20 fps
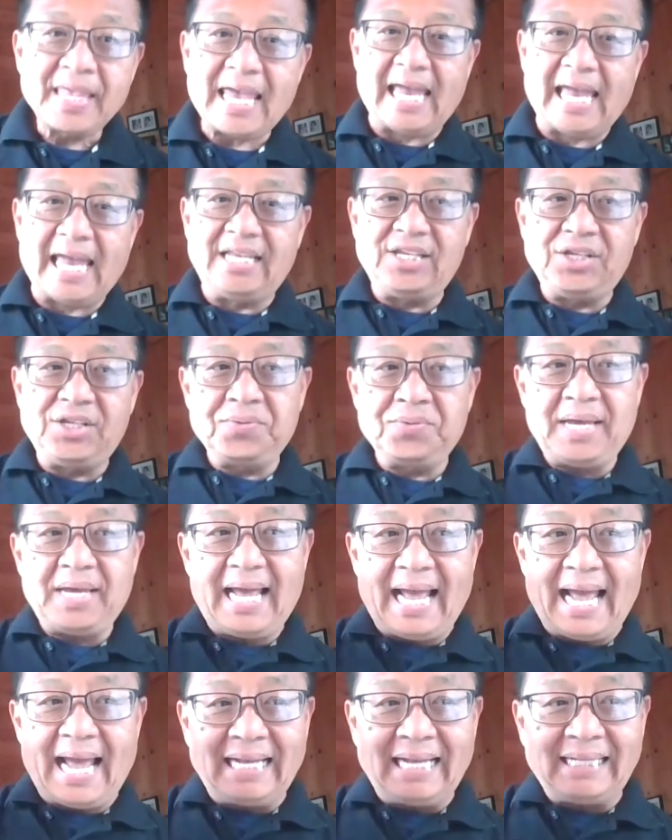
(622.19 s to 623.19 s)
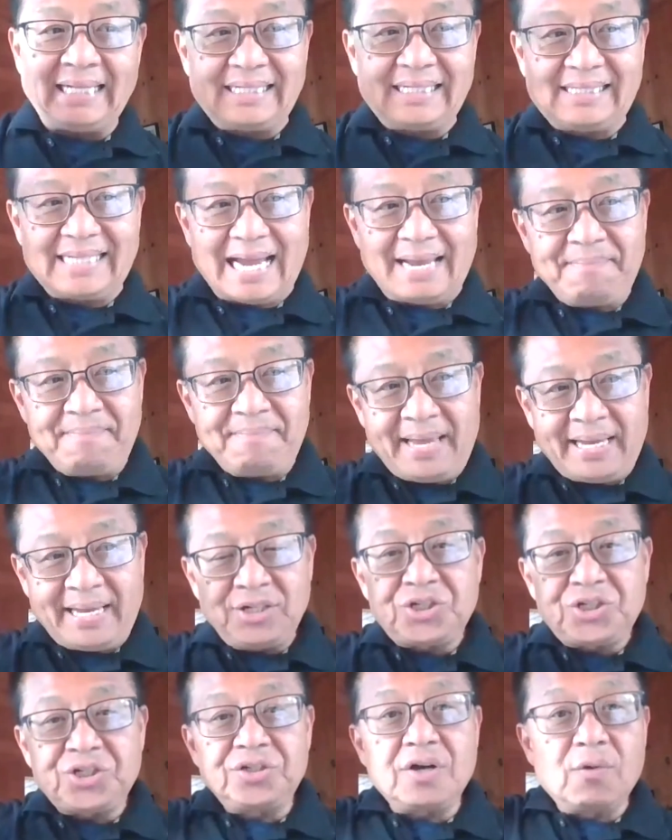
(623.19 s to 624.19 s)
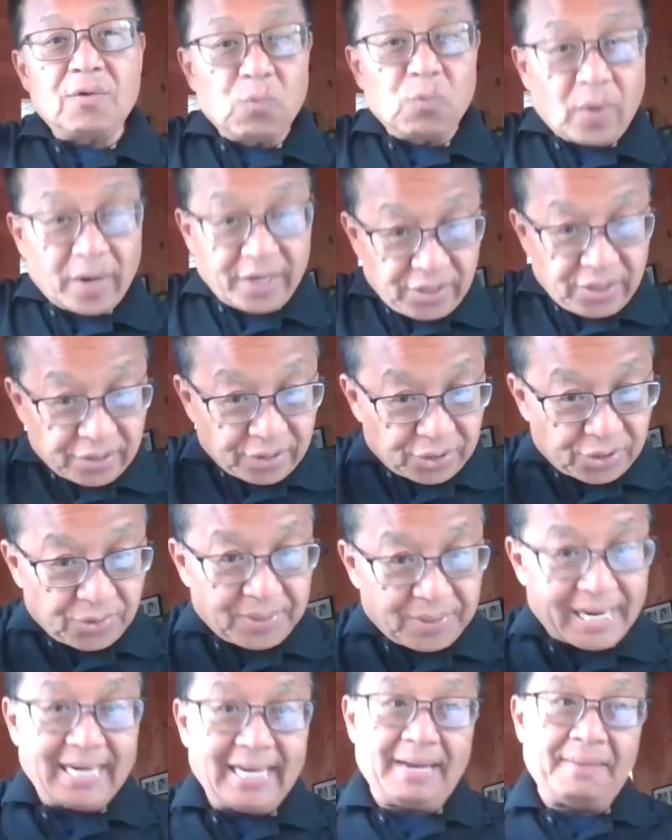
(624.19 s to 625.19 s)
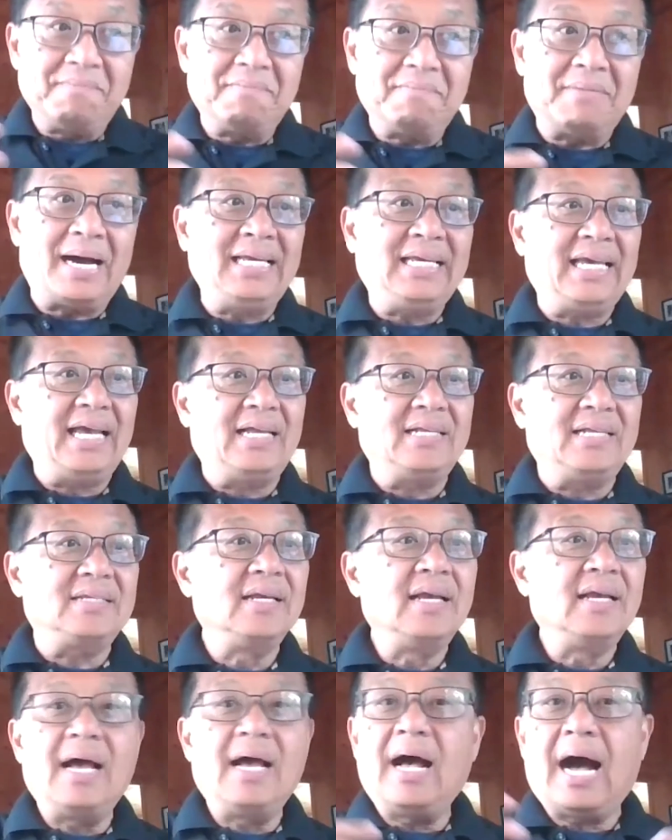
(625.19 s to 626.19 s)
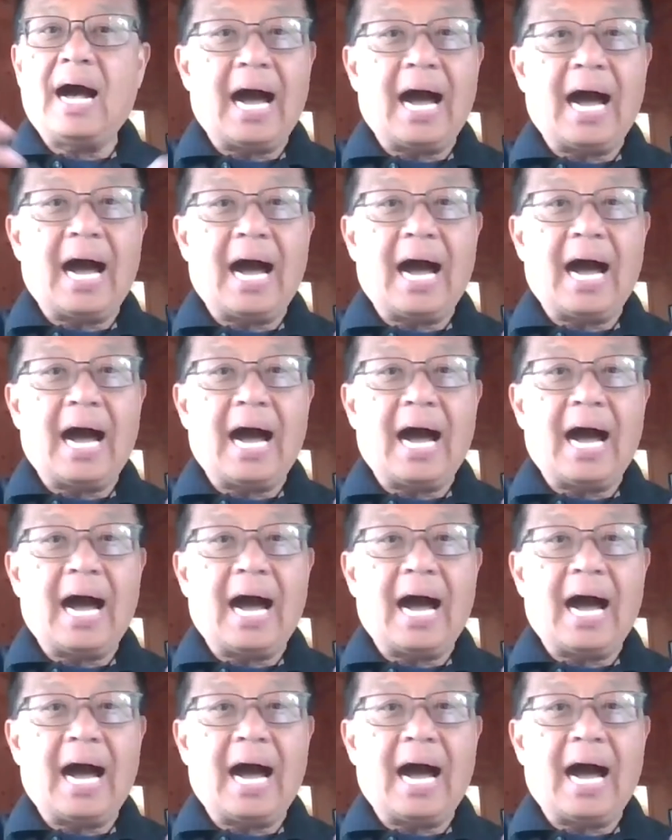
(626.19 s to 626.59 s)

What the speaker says: And you add the dimension of what you're good at. In my case, I